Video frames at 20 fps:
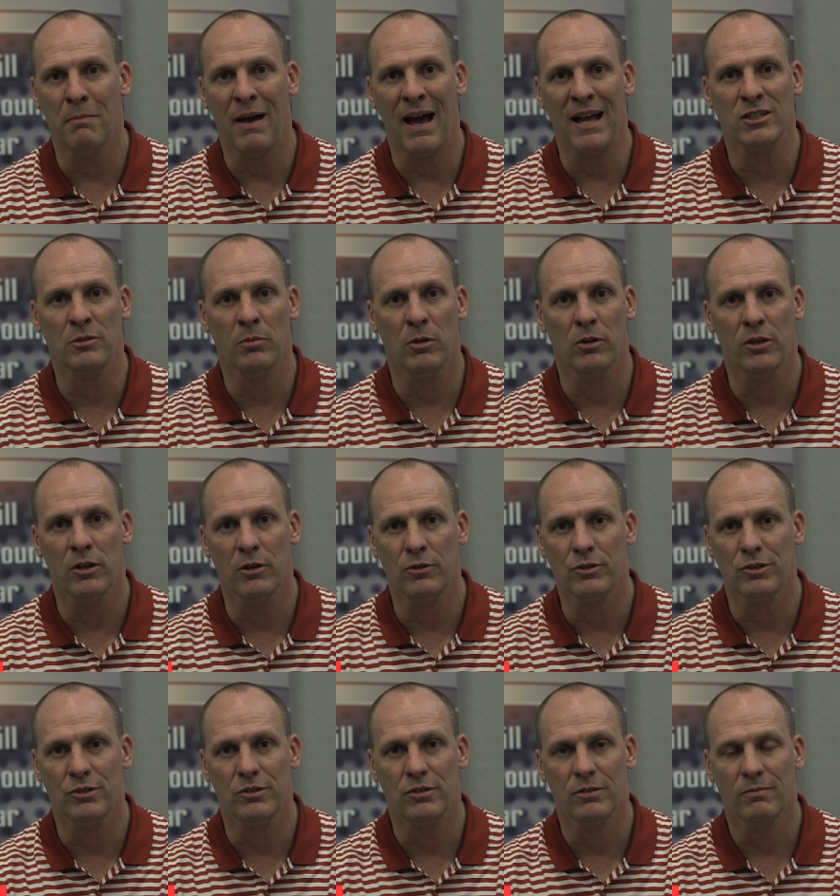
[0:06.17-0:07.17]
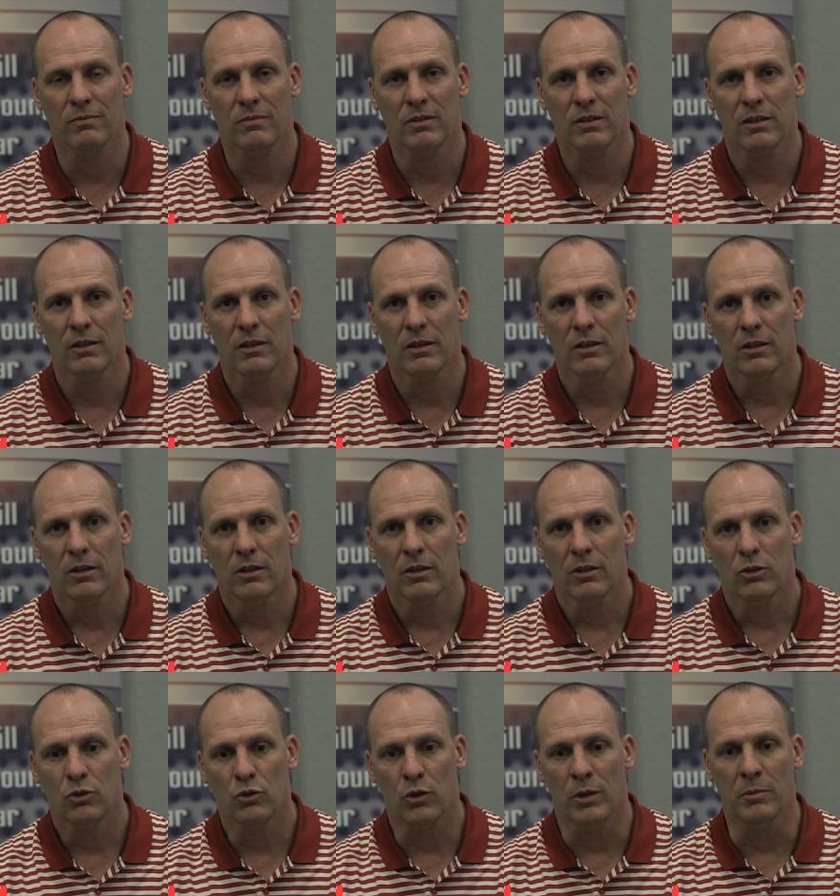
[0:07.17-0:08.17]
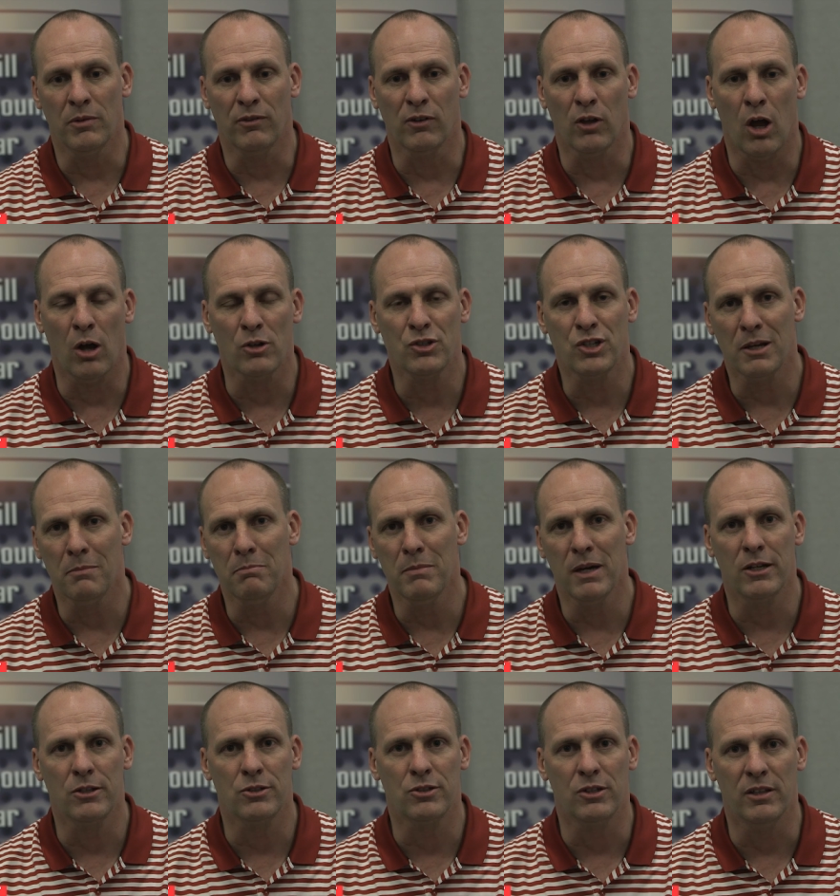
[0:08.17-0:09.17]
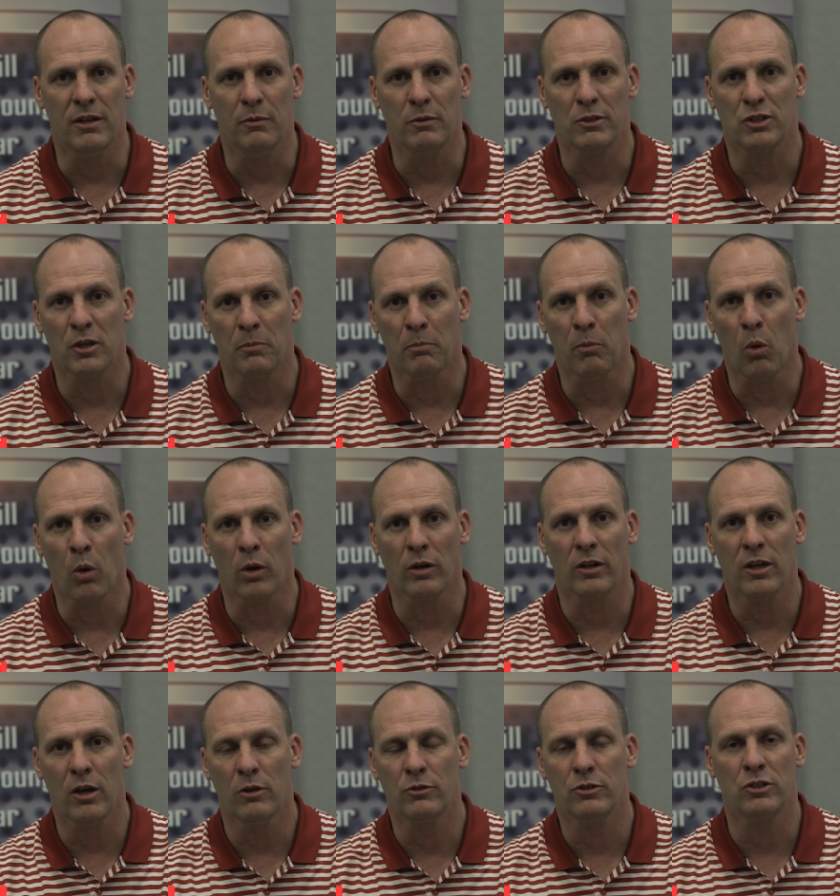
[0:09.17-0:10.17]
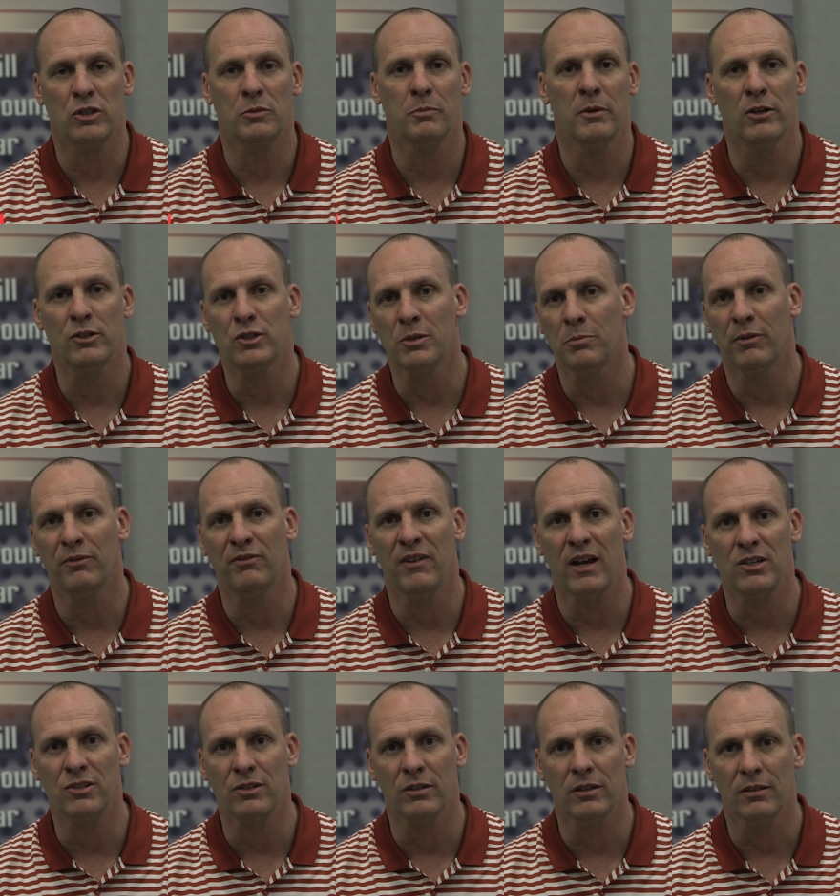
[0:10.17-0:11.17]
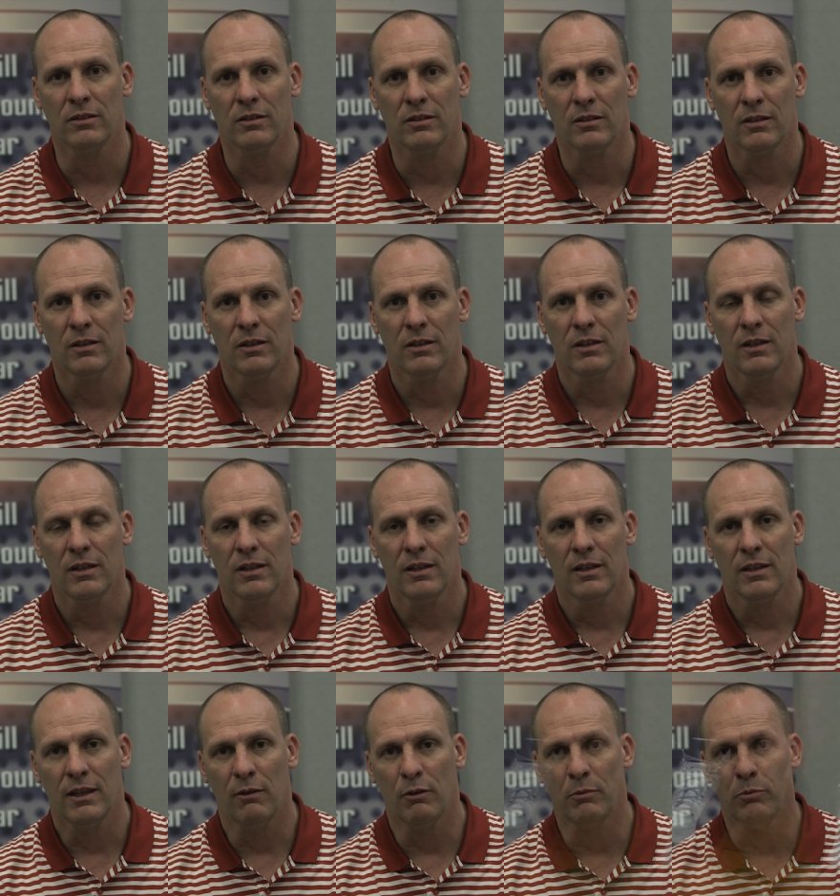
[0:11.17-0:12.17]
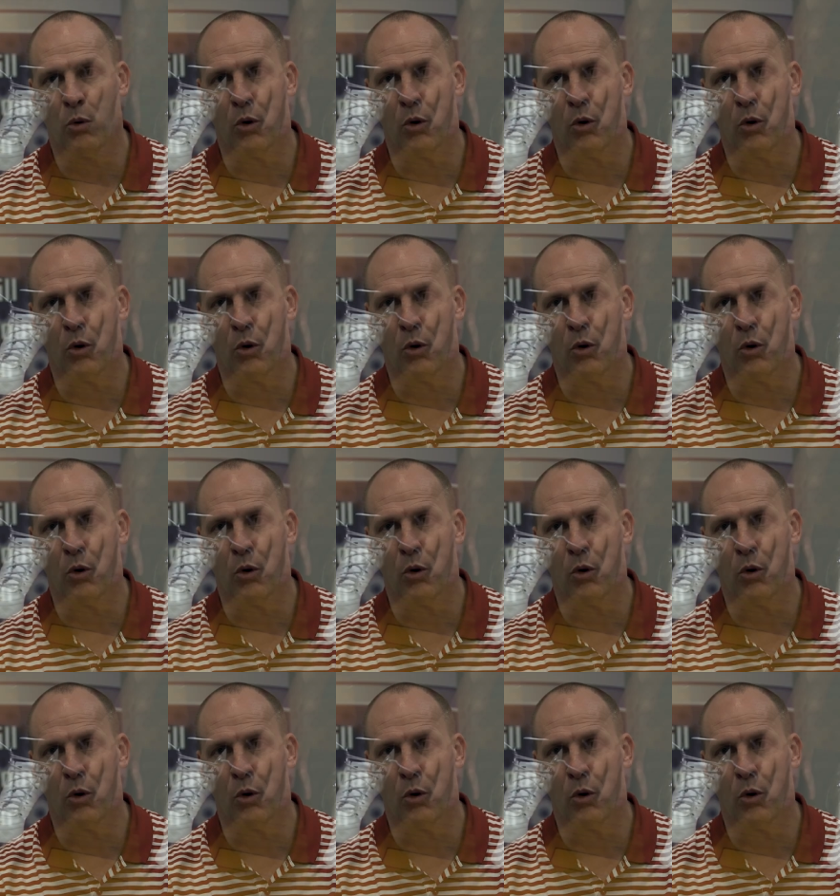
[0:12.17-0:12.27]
of Basketball Coaches, dreamed of launching a ministry that would support coaches spiritually and professionally, that would